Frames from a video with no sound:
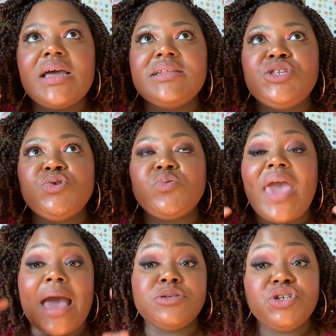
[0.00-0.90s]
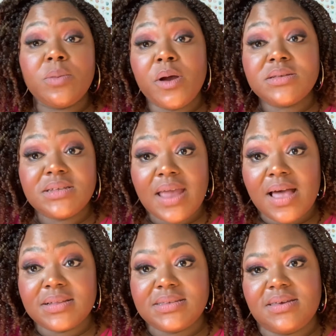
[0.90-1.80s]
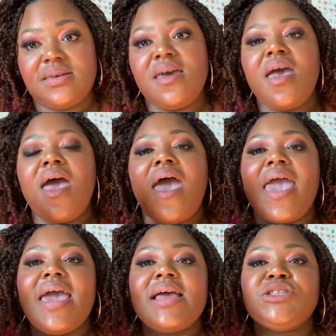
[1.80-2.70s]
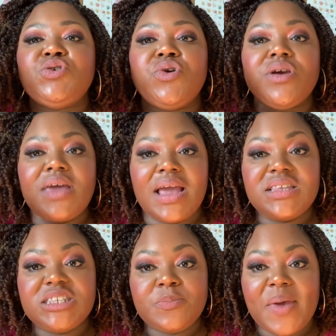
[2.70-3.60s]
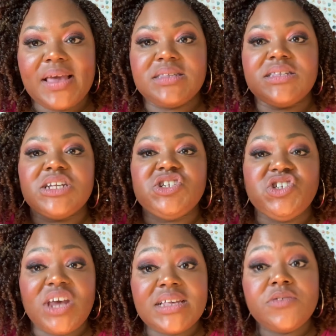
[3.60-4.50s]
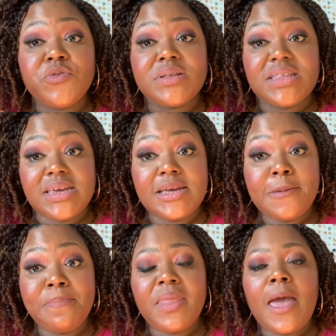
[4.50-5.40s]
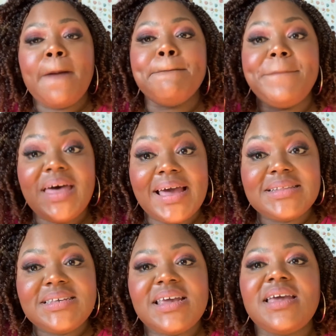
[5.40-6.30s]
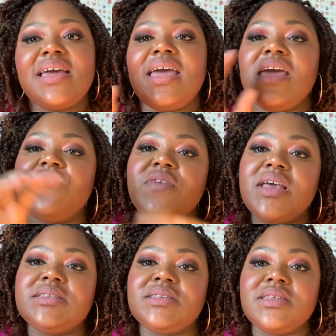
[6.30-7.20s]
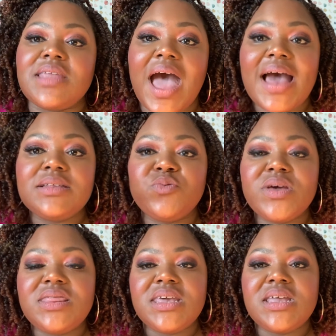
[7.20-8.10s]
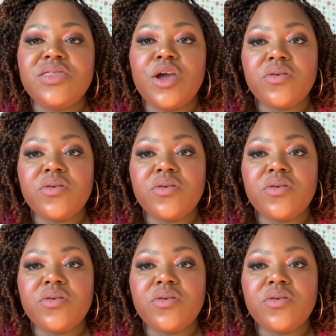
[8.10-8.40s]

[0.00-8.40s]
to capture their personality and to create the space just for them. But if it's not within their